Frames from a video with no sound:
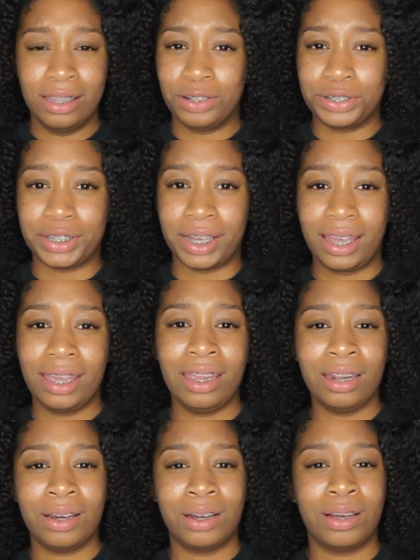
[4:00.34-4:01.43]
There's a
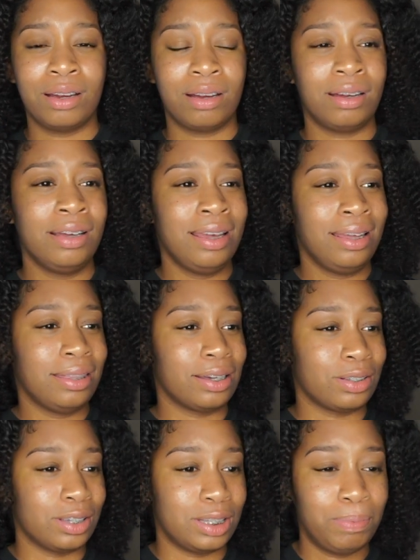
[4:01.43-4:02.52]
heater,
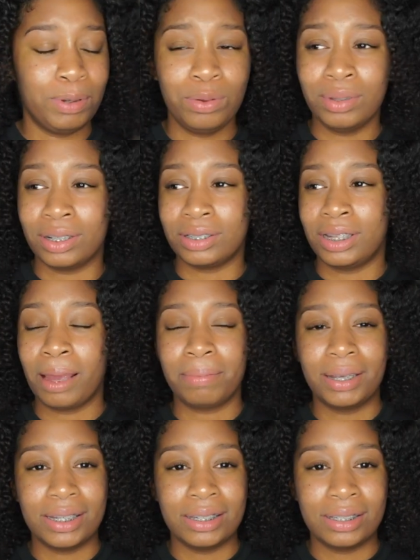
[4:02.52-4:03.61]
there's a spoon, there's
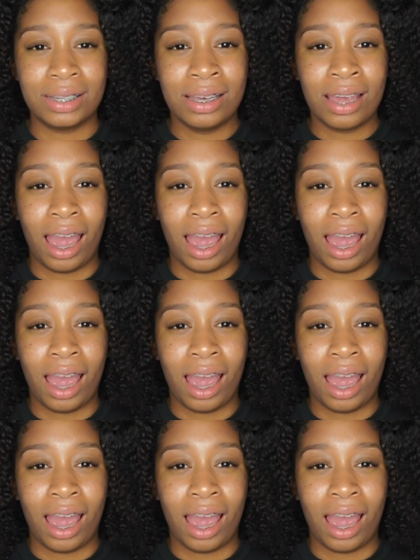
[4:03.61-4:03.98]
napkins.